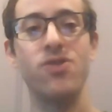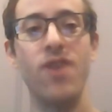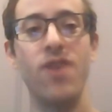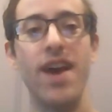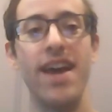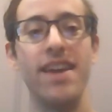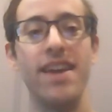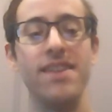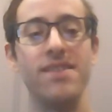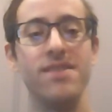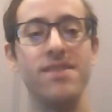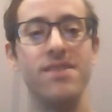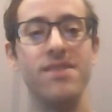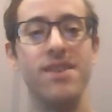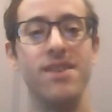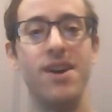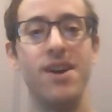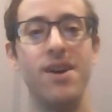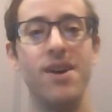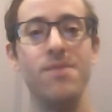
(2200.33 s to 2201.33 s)
Great.
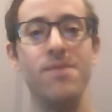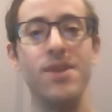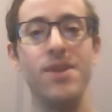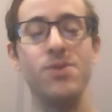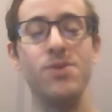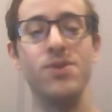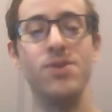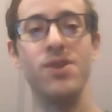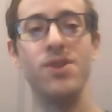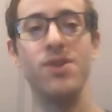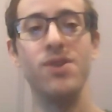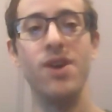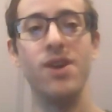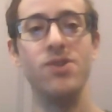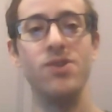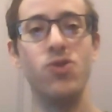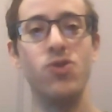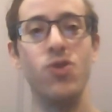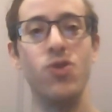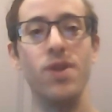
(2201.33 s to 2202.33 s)
This was a
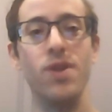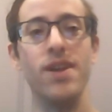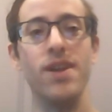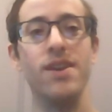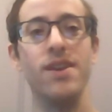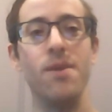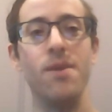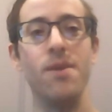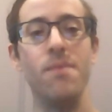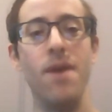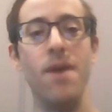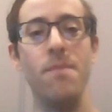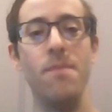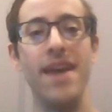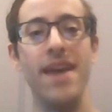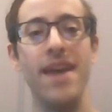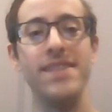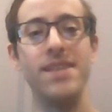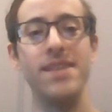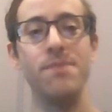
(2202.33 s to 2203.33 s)
truly
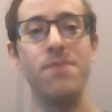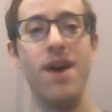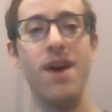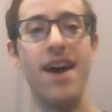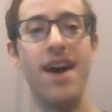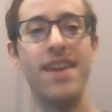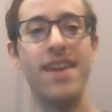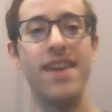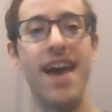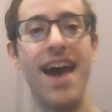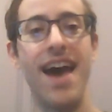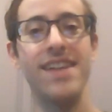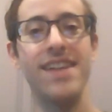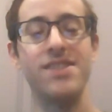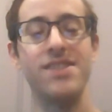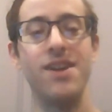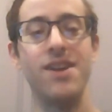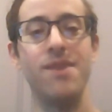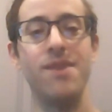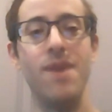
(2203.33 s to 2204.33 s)
amazing
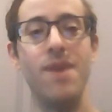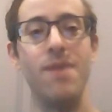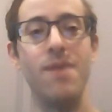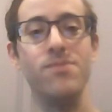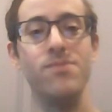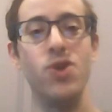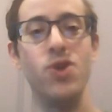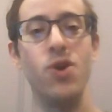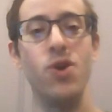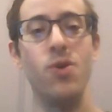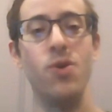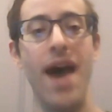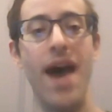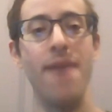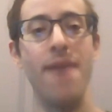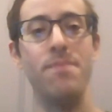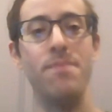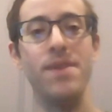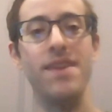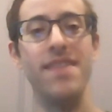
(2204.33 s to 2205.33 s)
podcast. I'm so
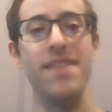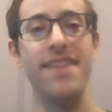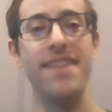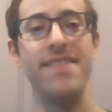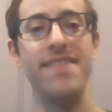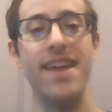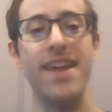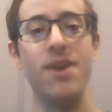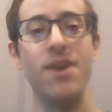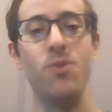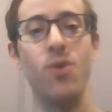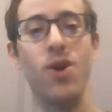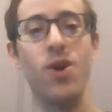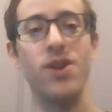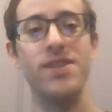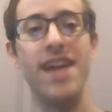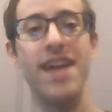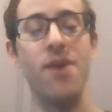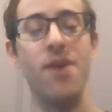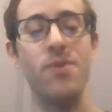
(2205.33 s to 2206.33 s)
happy that it
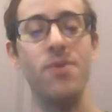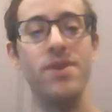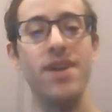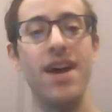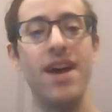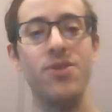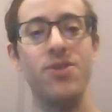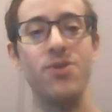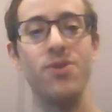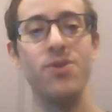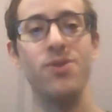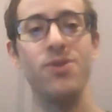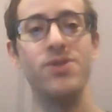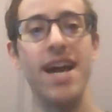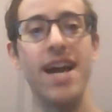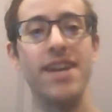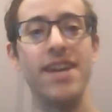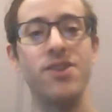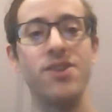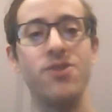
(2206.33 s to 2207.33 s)
worked out. We got through those
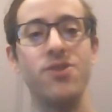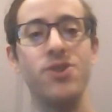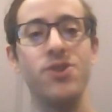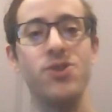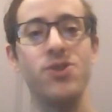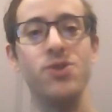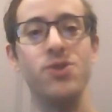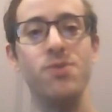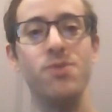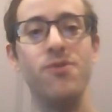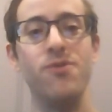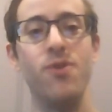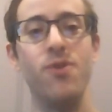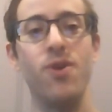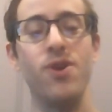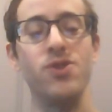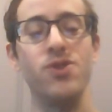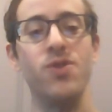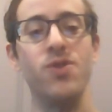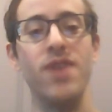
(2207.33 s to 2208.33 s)
technical issues
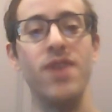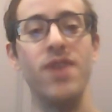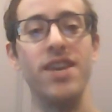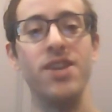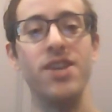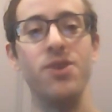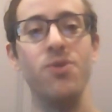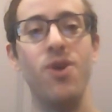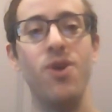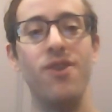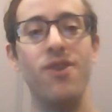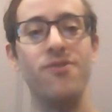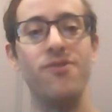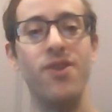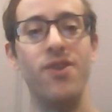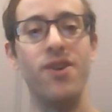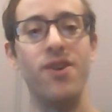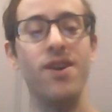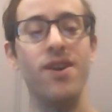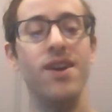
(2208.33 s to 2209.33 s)
before. So thank you all
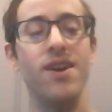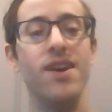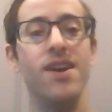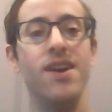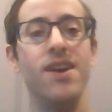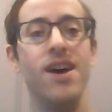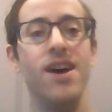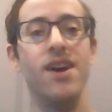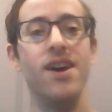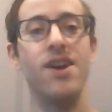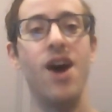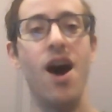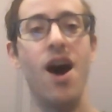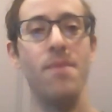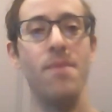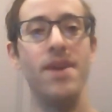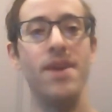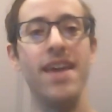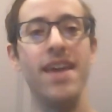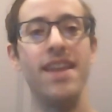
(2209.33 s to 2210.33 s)
for
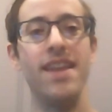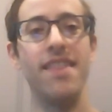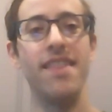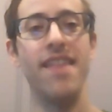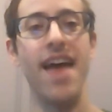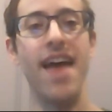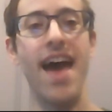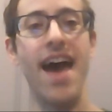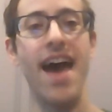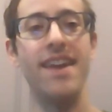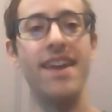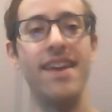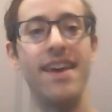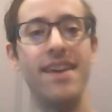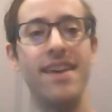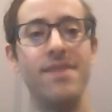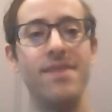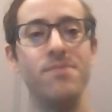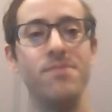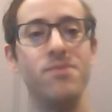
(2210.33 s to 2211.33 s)
accommodating that,
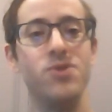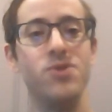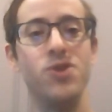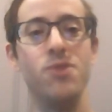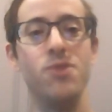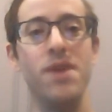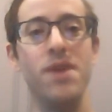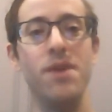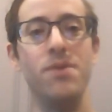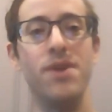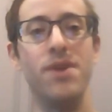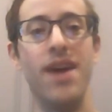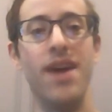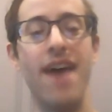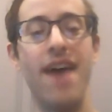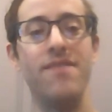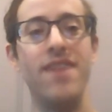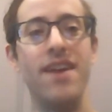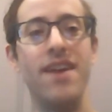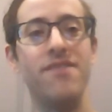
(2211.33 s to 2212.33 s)
and should be able to
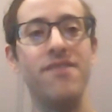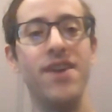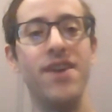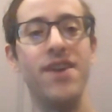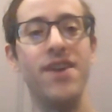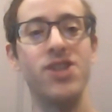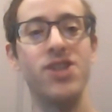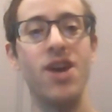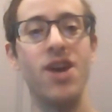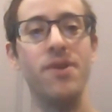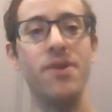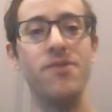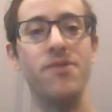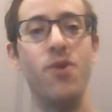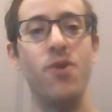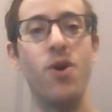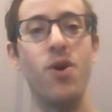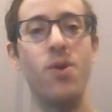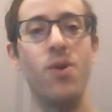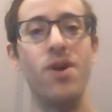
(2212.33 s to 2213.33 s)
have that fixed going
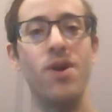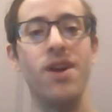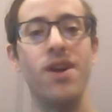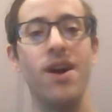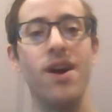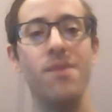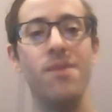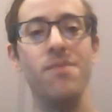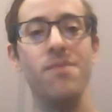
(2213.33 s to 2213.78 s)
forward.